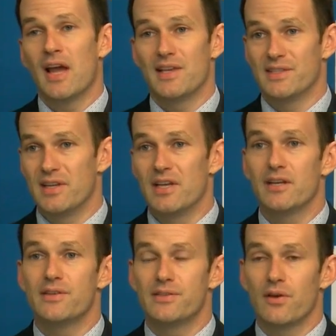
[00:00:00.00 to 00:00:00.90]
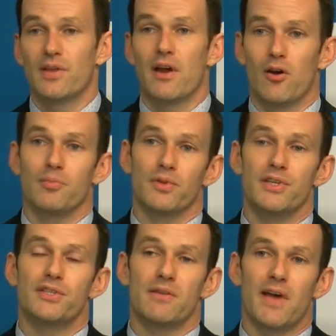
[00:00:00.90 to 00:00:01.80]
as needed, so that our police
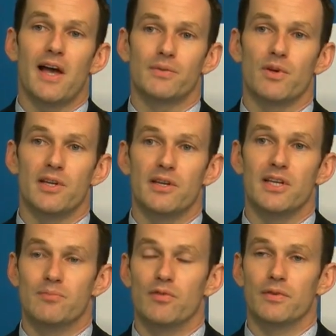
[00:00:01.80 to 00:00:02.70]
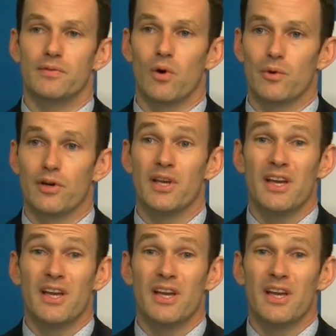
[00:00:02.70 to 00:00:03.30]
chief has what he needs moving forward.